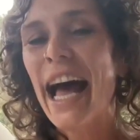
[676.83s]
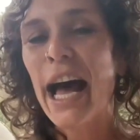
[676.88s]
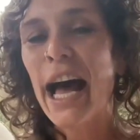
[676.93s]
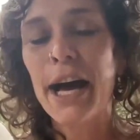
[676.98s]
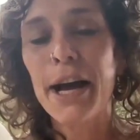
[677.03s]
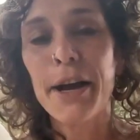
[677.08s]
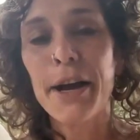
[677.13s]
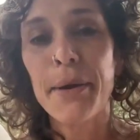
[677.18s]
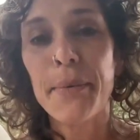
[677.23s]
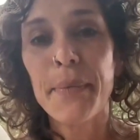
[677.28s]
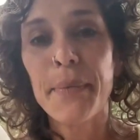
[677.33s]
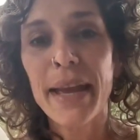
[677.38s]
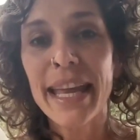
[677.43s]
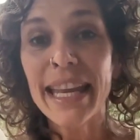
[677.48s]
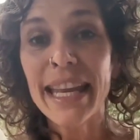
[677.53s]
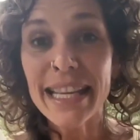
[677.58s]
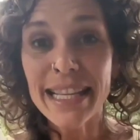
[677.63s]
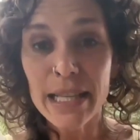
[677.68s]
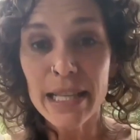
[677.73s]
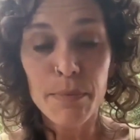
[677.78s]

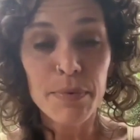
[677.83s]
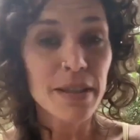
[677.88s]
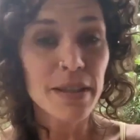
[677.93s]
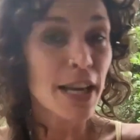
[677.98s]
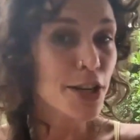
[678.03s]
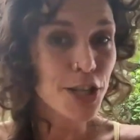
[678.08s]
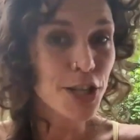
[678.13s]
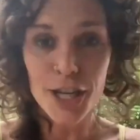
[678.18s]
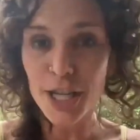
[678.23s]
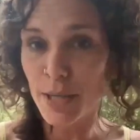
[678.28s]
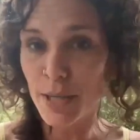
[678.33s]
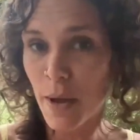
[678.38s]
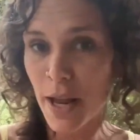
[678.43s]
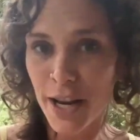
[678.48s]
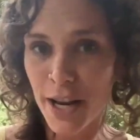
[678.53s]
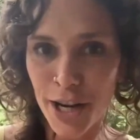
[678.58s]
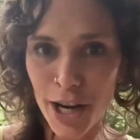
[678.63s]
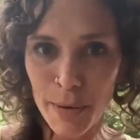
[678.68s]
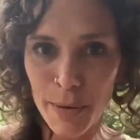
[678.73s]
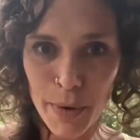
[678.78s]
It is a pleasure
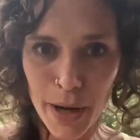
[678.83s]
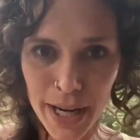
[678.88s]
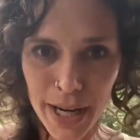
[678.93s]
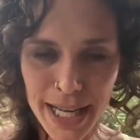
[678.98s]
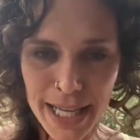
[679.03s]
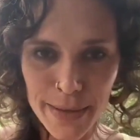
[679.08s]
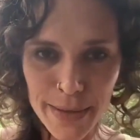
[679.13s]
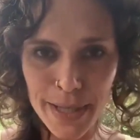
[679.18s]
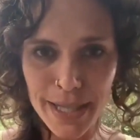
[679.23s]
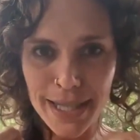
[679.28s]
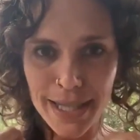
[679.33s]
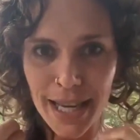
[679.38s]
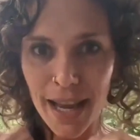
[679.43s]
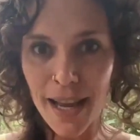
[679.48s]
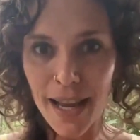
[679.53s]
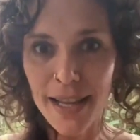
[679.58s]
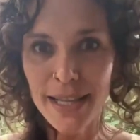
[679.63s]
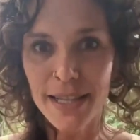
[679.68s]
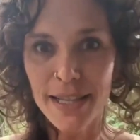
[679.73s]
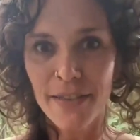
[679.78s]
spot in our bodies with
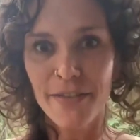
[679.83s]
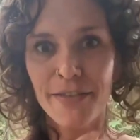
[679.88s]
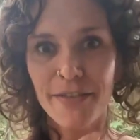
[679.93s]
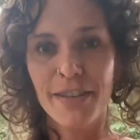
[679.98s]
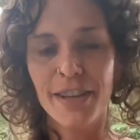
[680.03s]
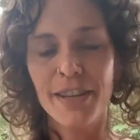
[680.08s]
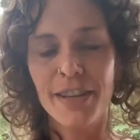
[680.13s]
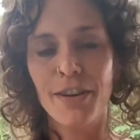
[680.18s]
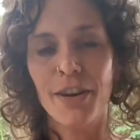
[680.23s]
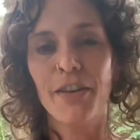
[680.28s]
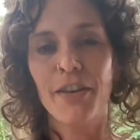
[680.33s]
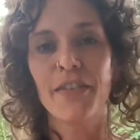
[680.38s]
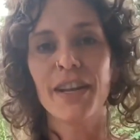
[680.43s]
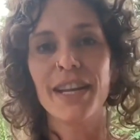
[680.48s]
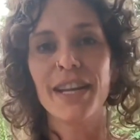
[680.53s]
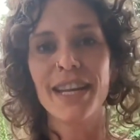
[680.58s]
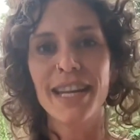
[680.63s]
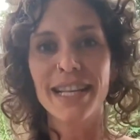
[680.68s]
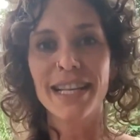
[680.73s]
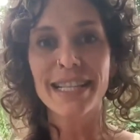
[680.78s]
tons of nerve
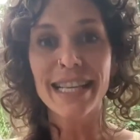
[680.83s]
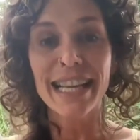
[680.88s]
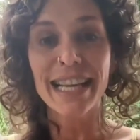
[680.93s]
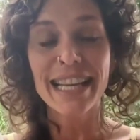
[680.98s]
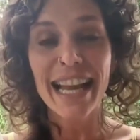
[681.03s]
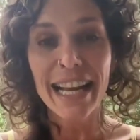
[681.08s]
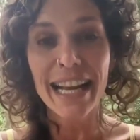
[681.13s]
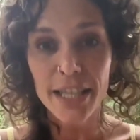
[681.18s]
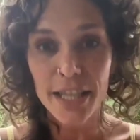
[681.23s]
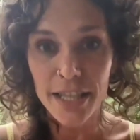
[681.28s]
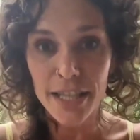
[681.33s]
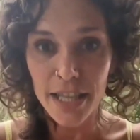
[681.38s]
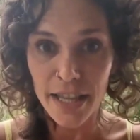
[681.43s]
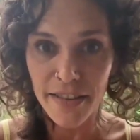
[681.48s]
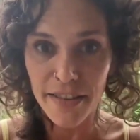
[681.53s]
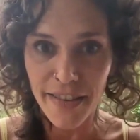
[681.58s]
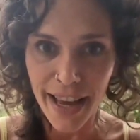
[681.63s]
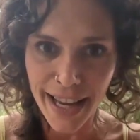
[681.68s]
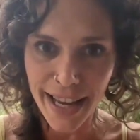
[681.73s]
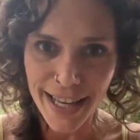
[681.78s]
endings connected to
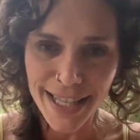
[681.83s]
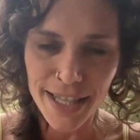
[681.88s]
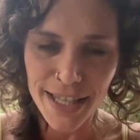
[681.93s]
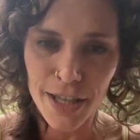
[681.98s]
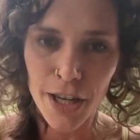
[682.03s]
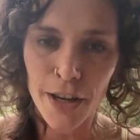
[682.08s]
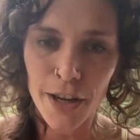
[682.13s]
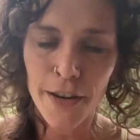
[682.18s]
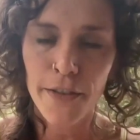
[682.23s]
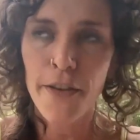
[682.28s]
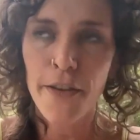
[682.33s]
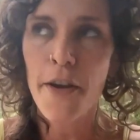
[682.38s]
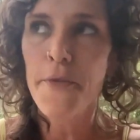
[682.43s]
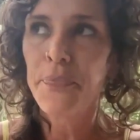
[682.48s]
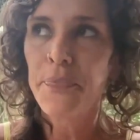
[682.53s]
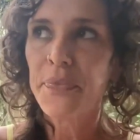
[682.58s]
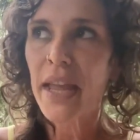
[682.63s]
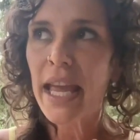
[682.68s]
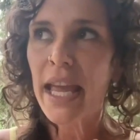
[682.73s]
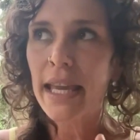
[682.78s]
the vagus nerve,
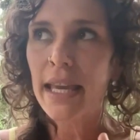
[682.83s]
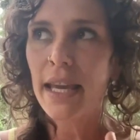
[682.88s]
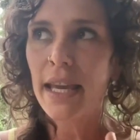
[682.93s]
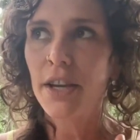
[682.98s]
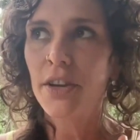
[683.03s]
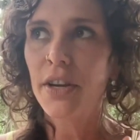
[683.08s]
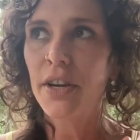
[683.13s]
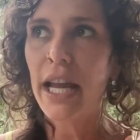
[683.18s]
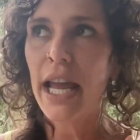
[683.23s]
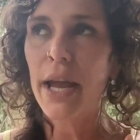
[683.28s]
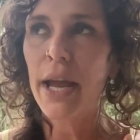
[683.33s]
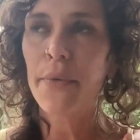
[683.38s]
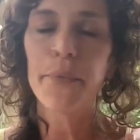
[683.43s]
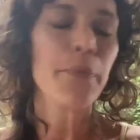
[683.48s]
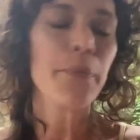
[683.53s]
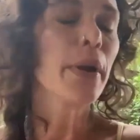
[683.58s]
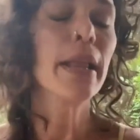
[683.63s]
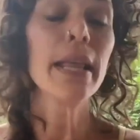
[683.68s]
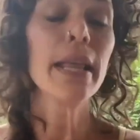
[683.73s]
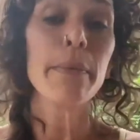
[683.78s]
can create
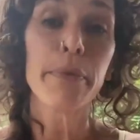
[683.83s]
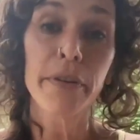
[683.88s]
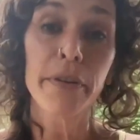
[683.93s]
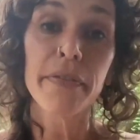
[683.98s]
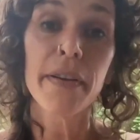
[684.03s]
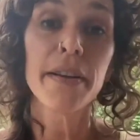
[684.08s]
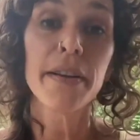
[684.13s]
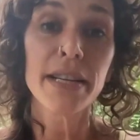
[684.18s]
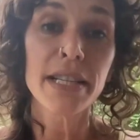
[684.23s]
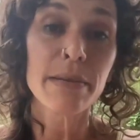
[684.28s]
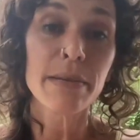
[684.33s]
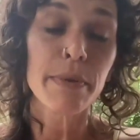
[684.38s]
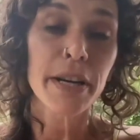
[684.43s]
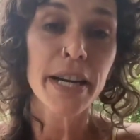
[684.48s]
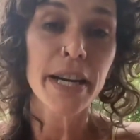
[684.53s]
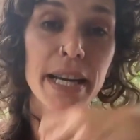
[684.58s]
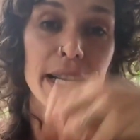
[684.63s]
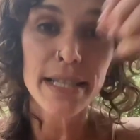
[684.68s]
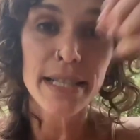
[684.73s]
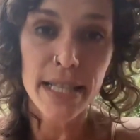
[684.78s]
really profound
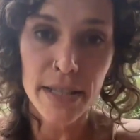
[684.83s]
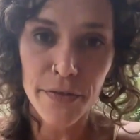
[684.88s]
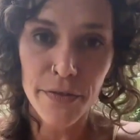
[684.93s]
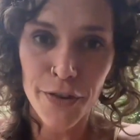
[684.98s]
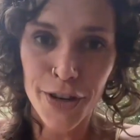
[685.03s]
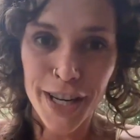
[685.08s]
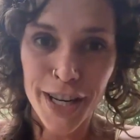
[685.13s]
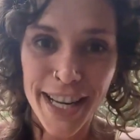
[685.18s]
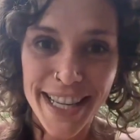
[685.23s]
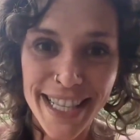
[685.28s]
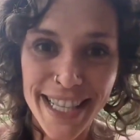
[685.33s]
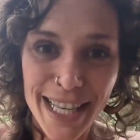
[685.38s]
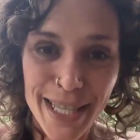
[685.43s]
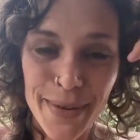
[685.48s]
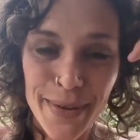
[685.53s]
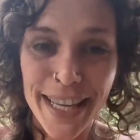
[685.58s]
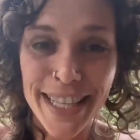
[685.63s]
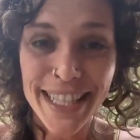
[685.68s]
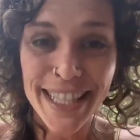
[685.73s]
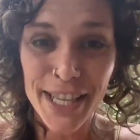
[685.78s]
experiences for us as
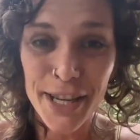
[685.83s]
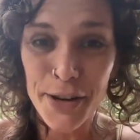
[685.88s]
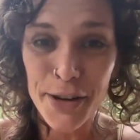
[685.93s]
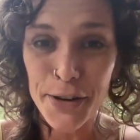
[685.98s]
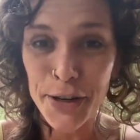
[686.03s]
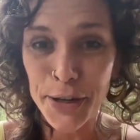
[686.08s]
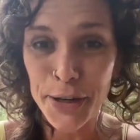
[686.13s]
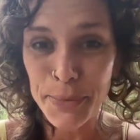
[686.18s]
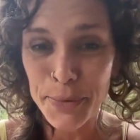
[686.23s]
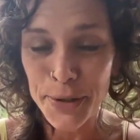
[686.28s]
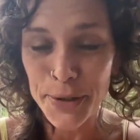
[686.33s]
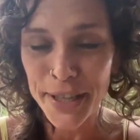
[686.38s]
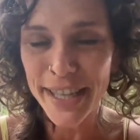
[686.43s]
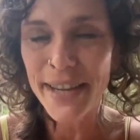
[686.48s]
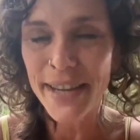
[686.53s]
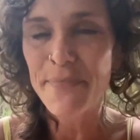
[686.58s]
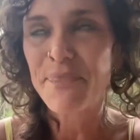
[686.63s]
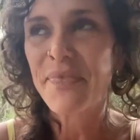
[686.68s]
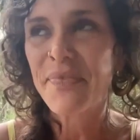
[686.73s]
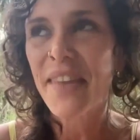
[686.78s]
we get to know her more.